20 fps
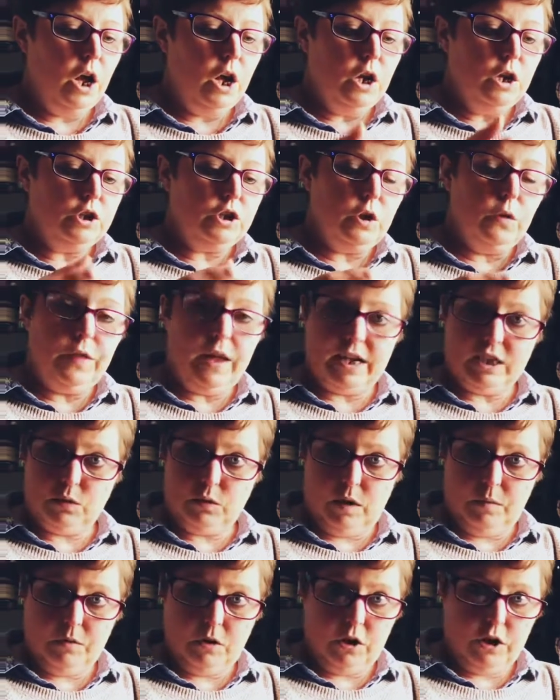So that's
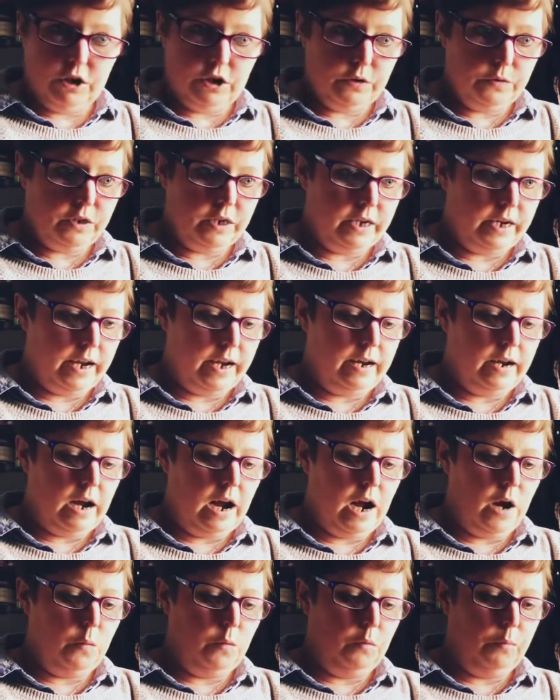what I'm going to do today.
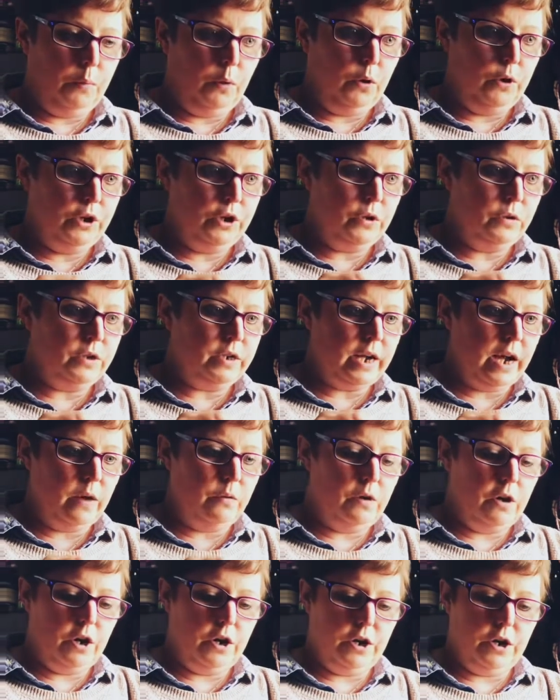I will point you
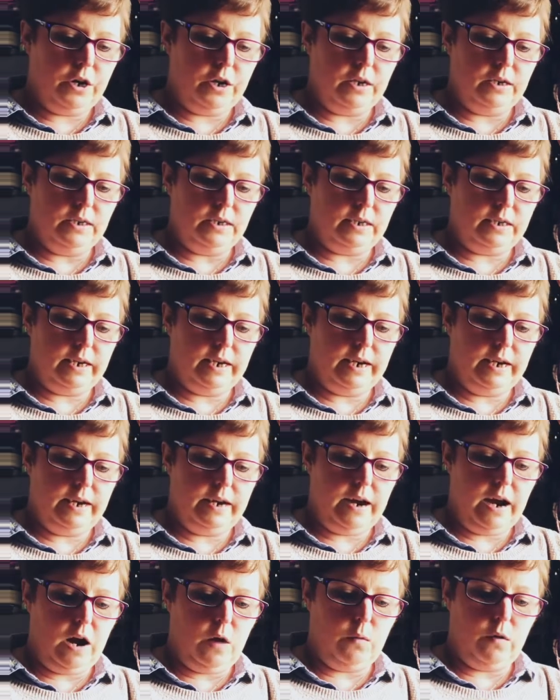down and you can see
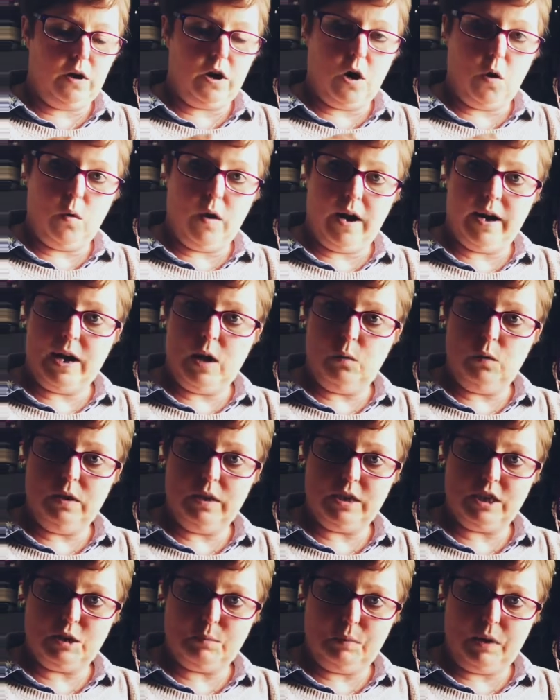how I go, and I will
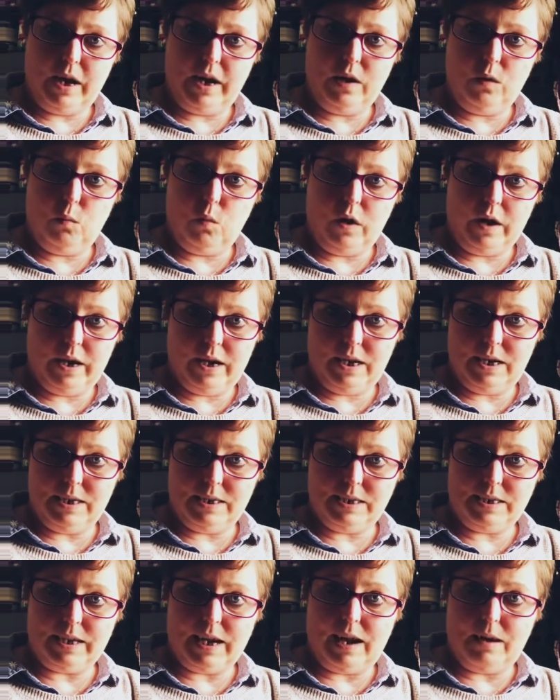explain what it
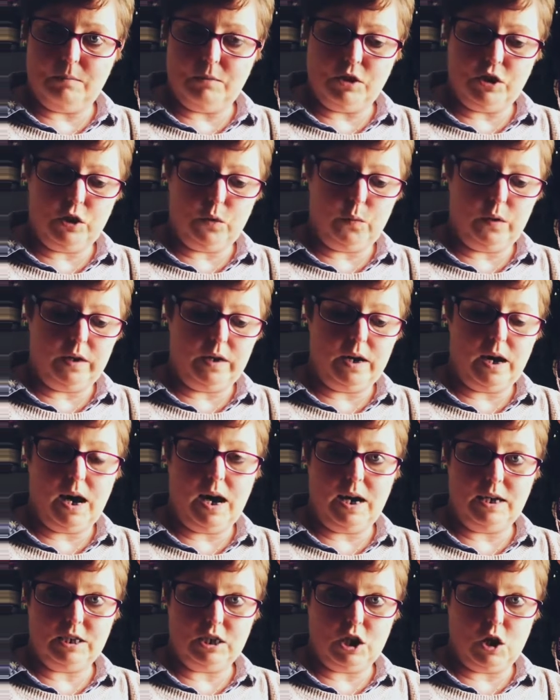is that I'm doing
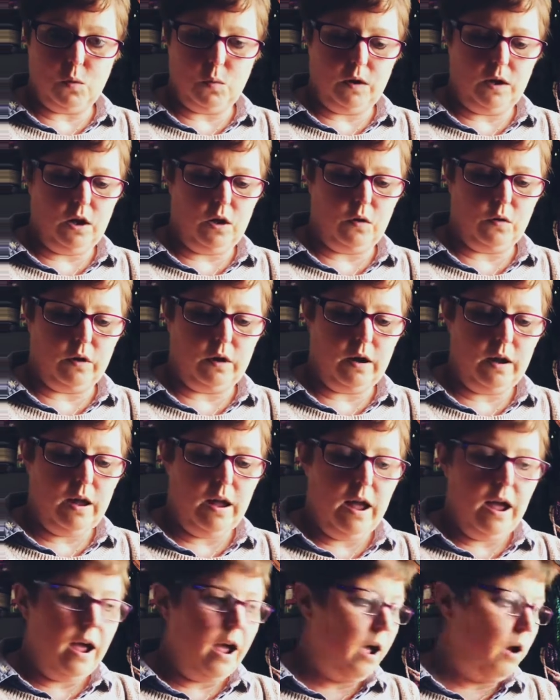as I go along.
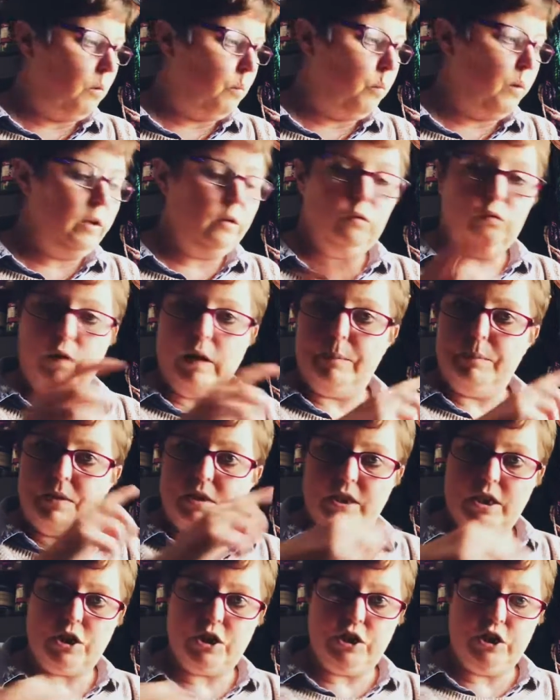I will
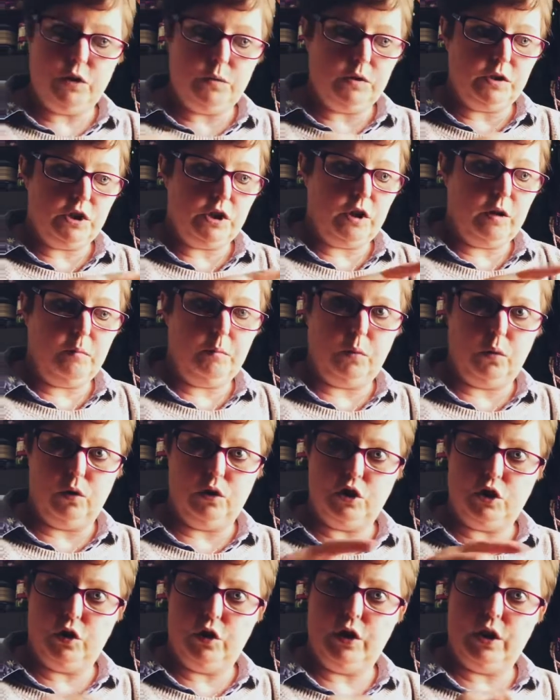reposition you at certain
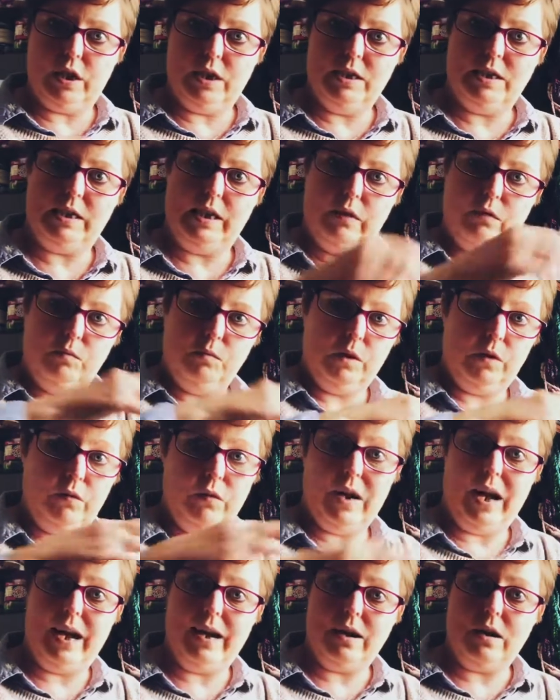points so you can see from
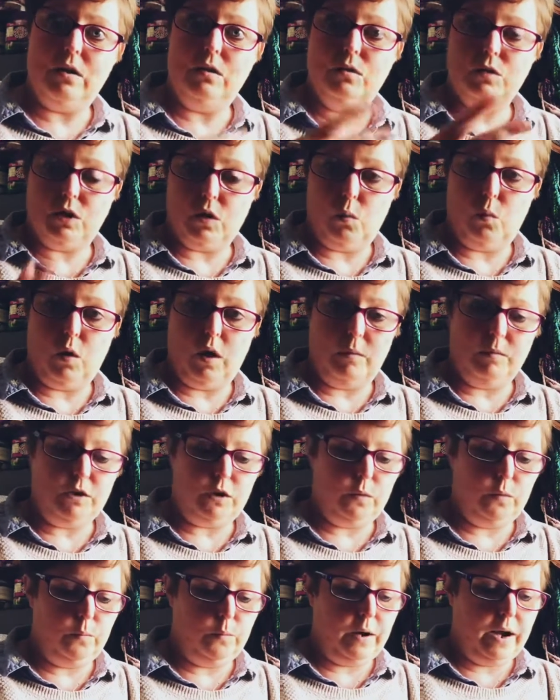different angles what I'm
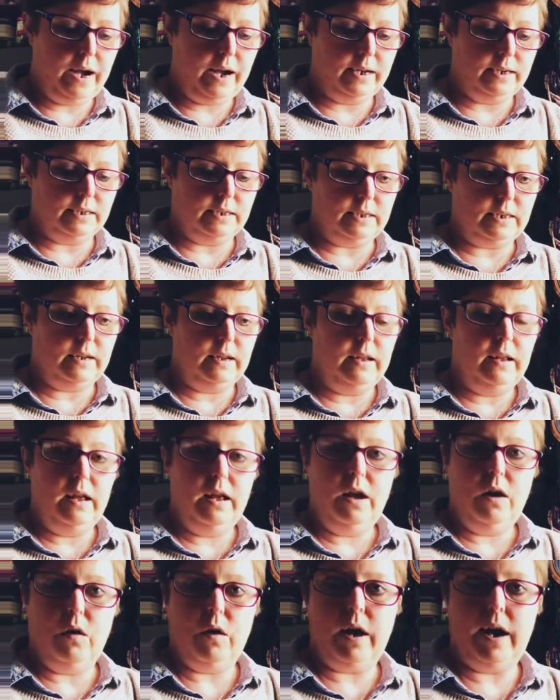doing with my hand.
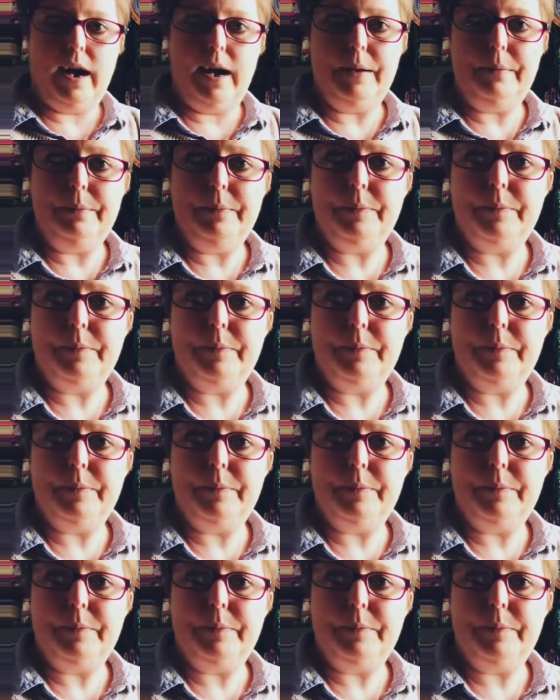Okay,